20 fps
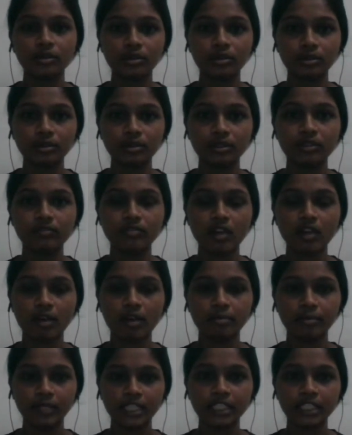good for
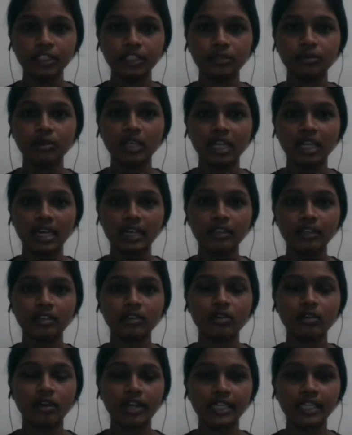me to learn
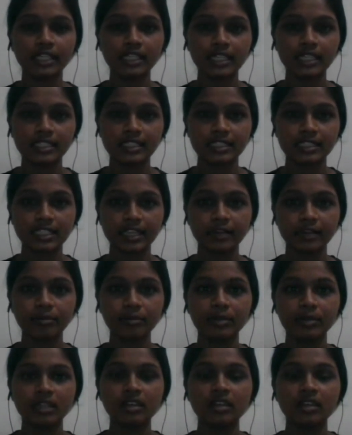coding concept.
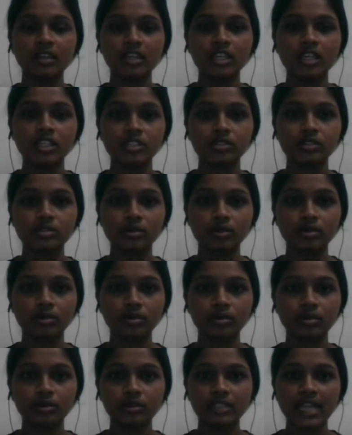
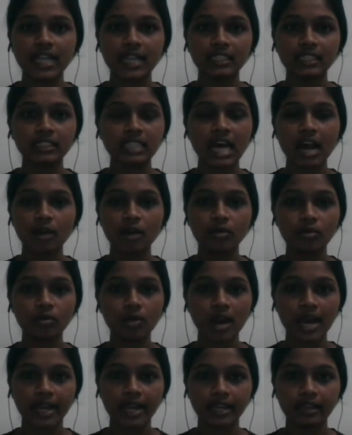So that's how
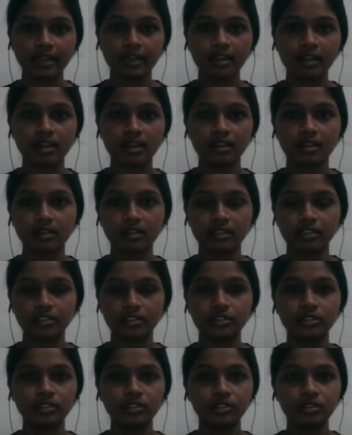I
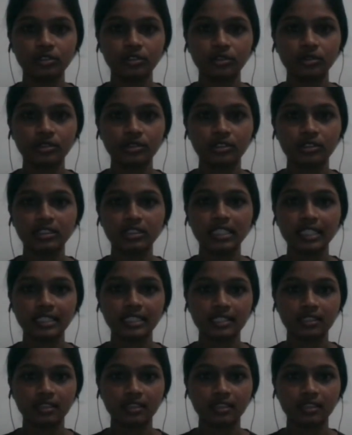chose this